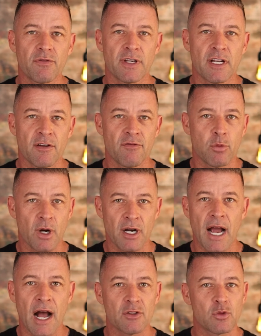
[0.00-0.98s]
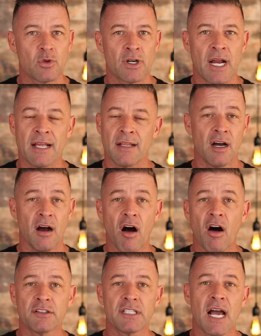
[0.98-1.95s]
feet of warehouse. We're at an
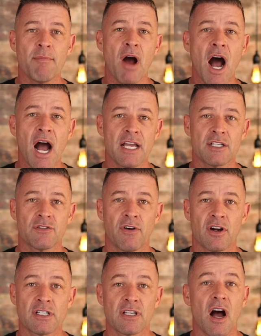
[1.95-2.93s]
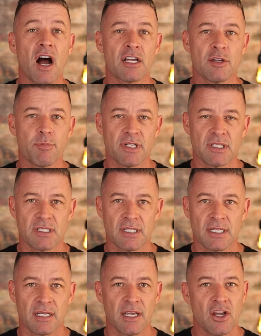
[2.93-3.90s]
all-time high as far as
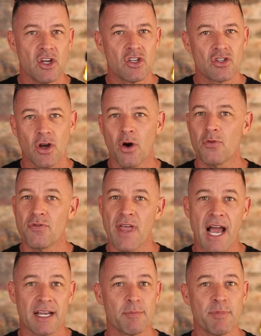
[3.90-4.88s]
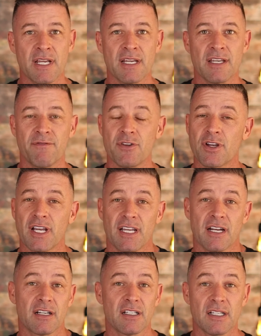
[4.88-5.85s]
occupancy. So that could be, if you could
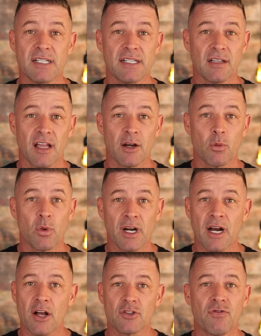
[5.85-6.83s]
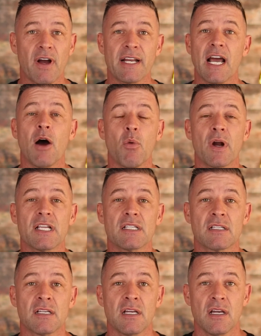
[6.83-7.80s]
get a good deal on a warehouse, find out what it's